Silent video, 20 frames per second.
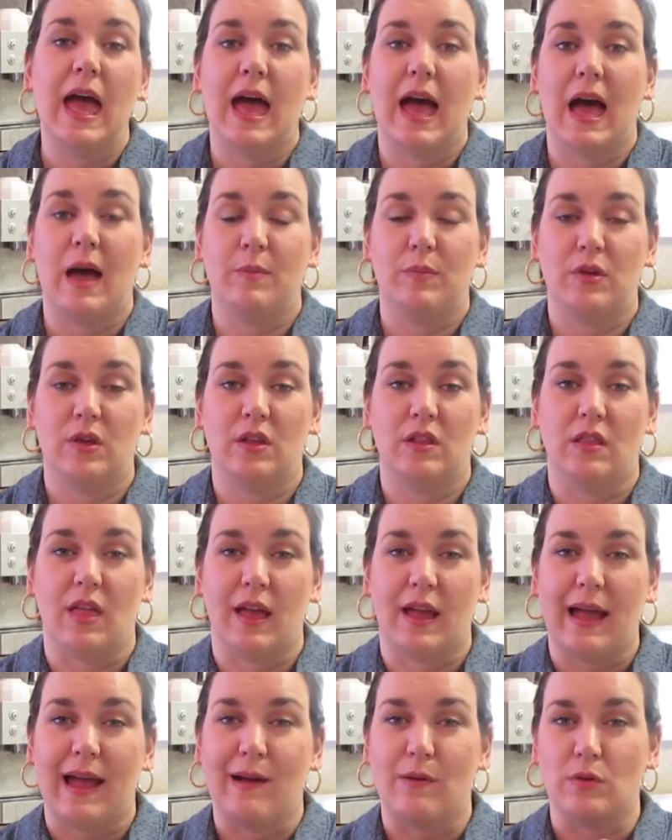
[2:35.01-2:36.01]
I put
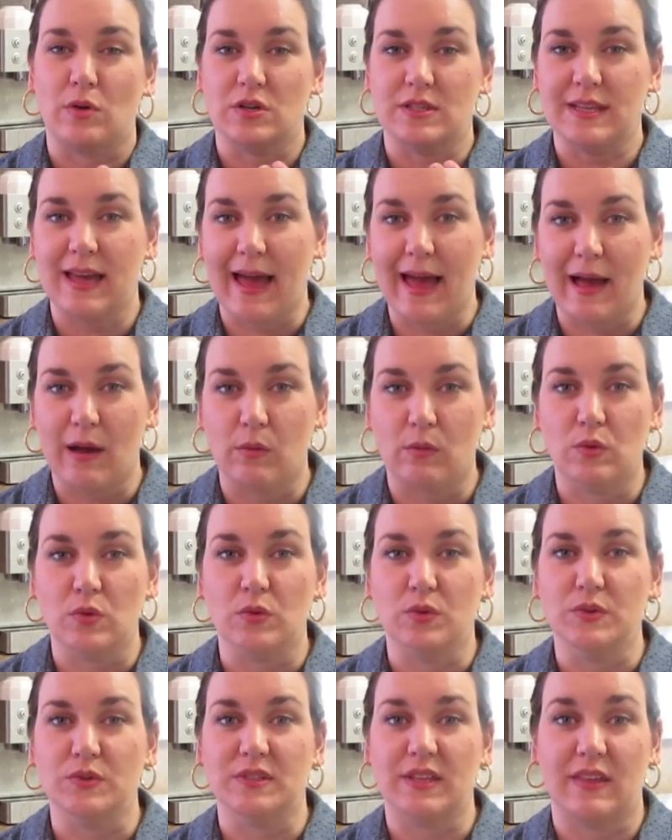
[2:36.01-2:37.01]
like our
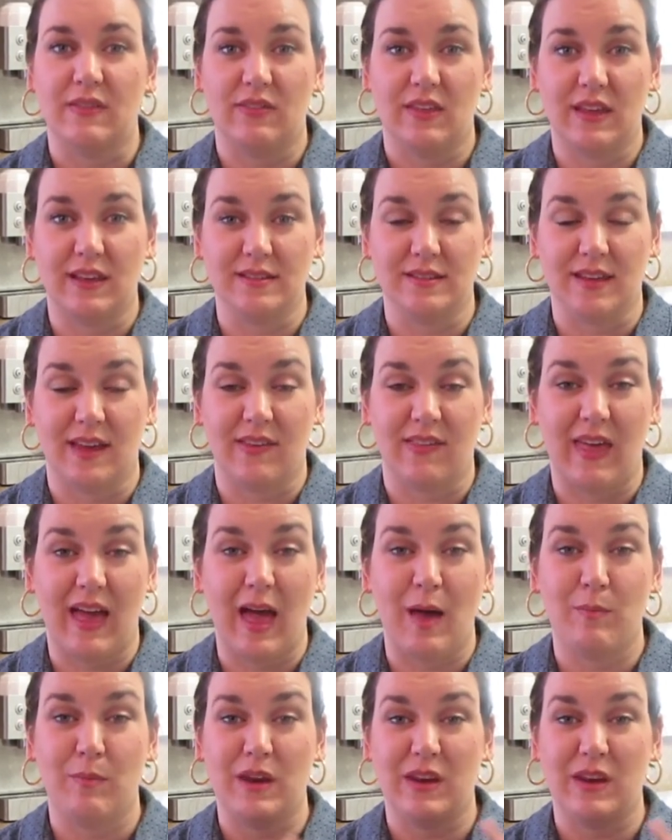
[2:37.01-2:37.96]
towels and things like that,